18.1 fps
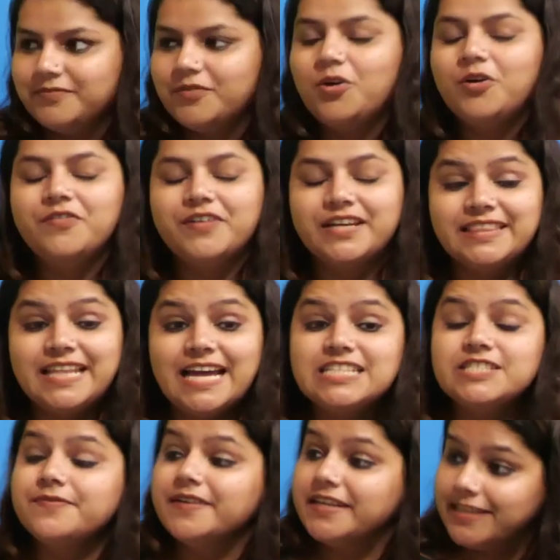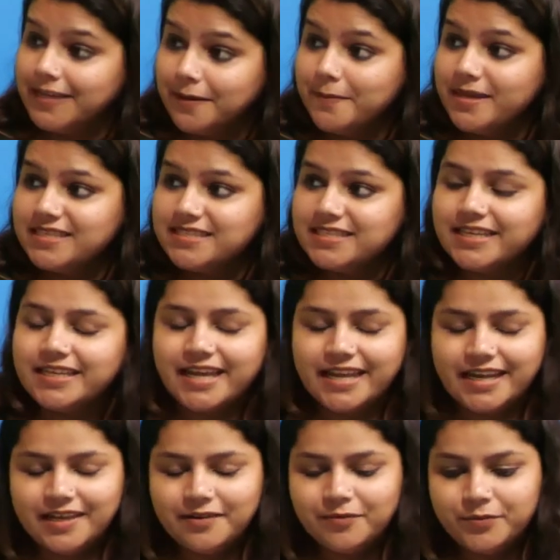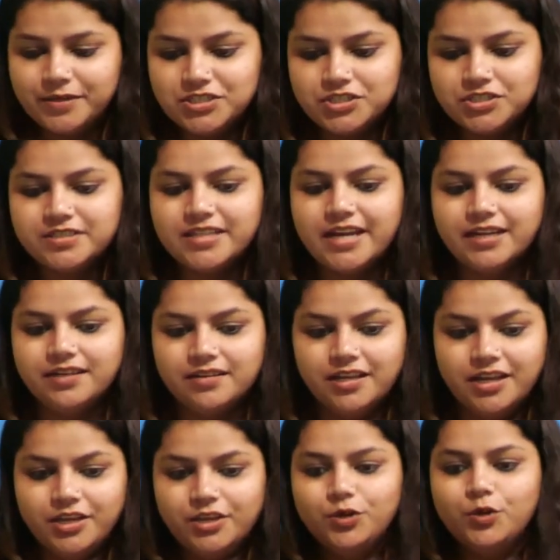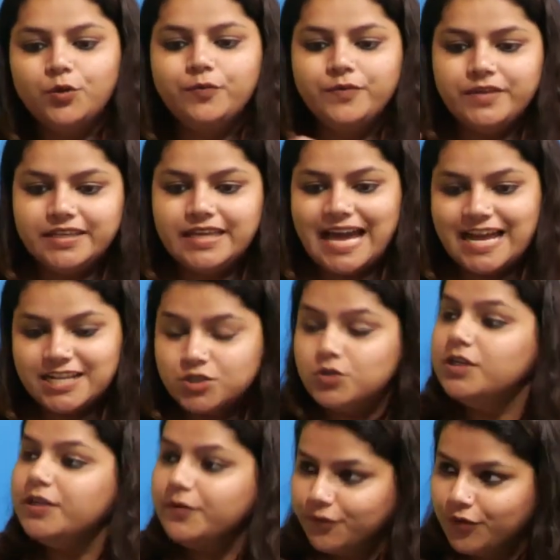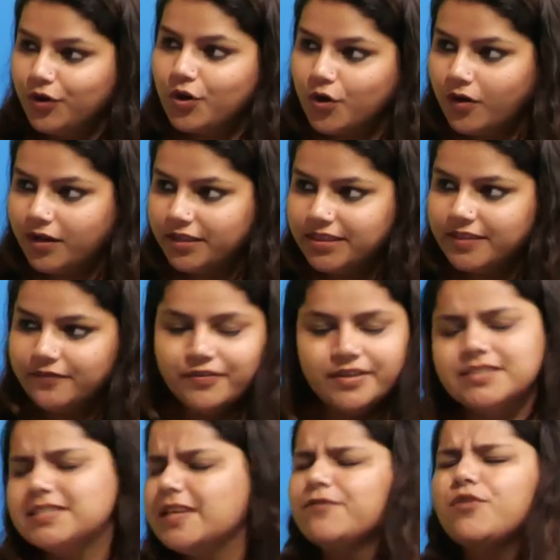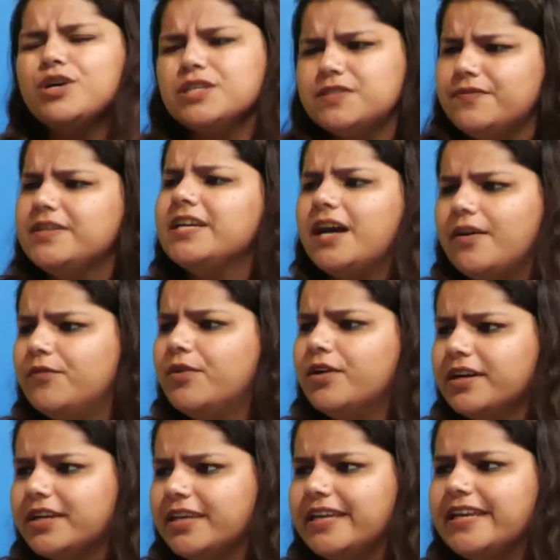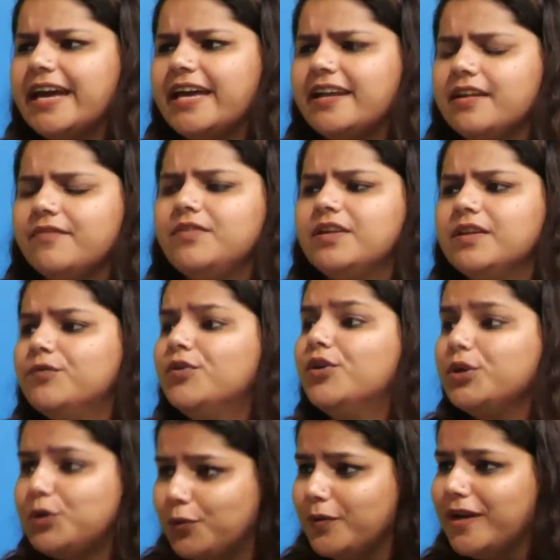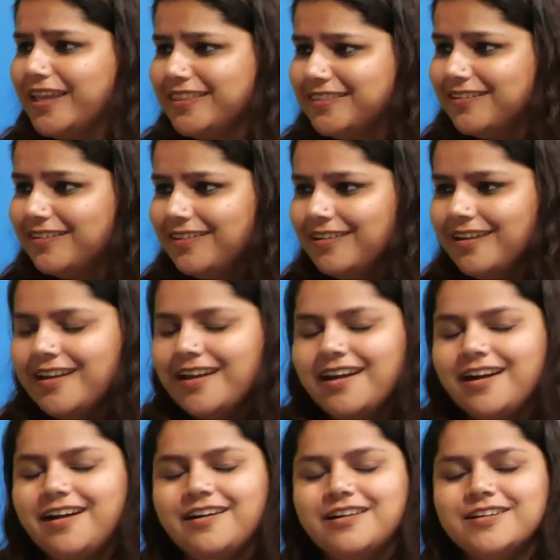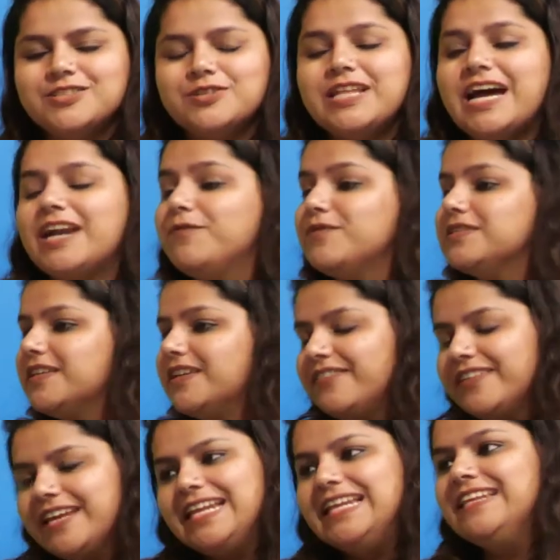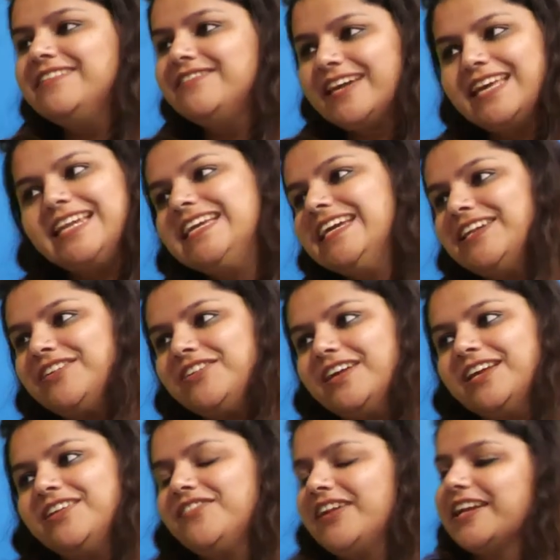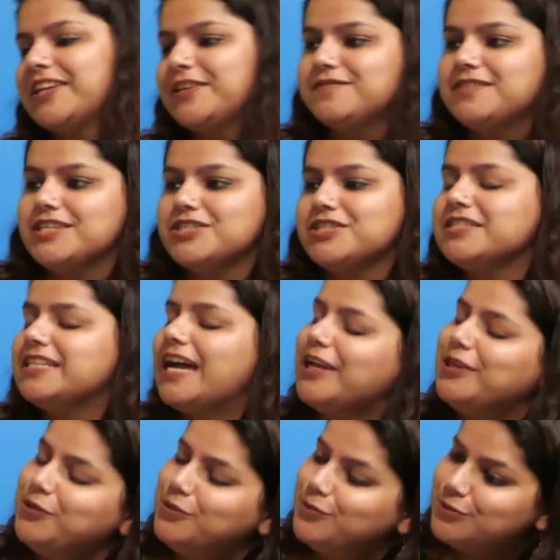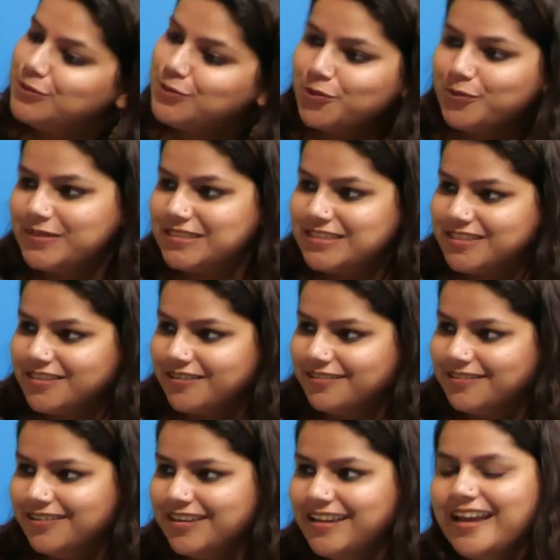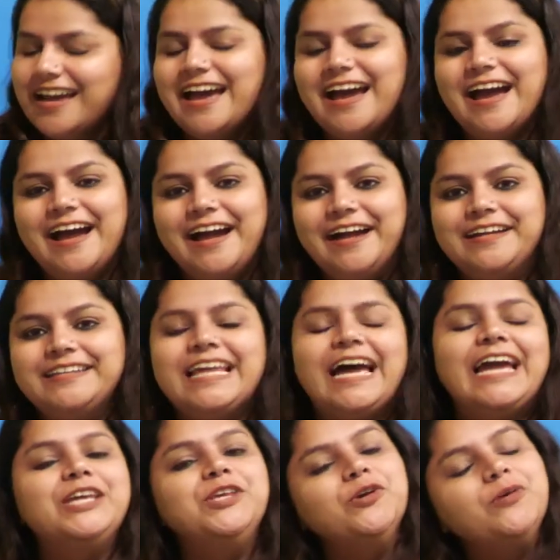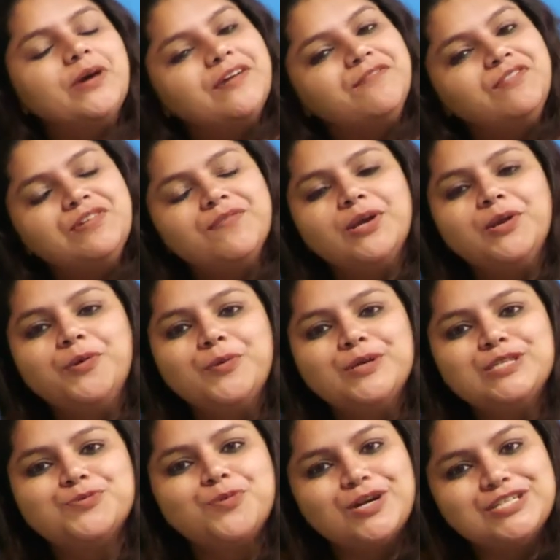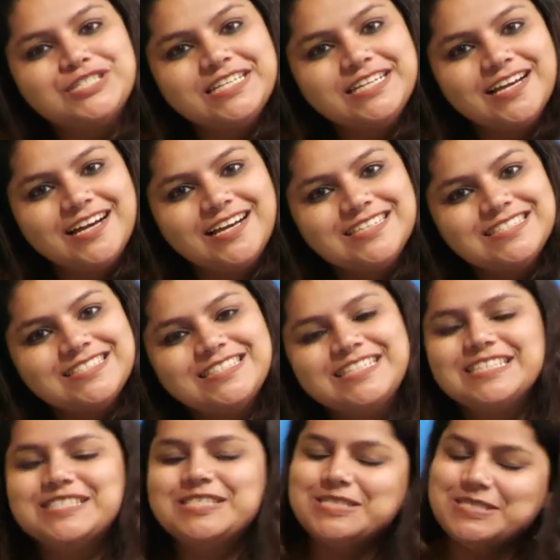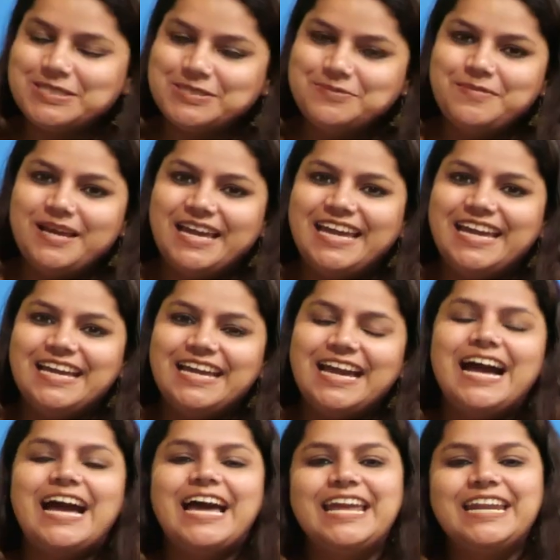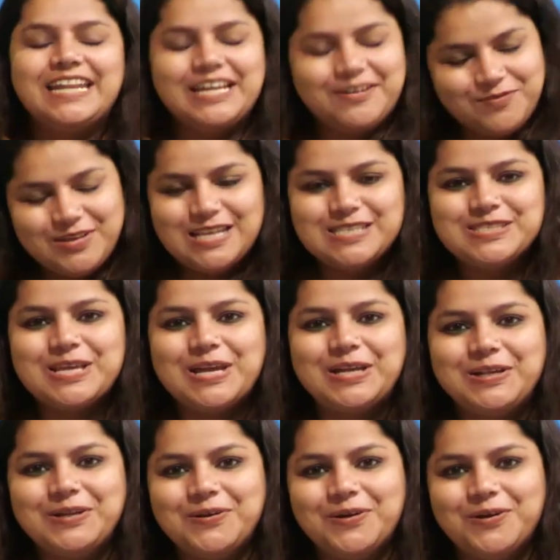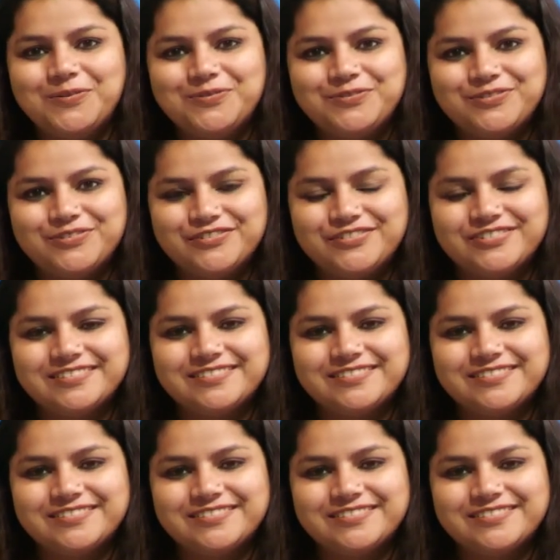All right, that's very amazing, and I wish that we actually work on the phase. Of course, we are working, and we'll work together. So that was a really, really interactive session. Thank you so much, sir, and thank you everyone who is watching us. This is Mehak, and we are signing off.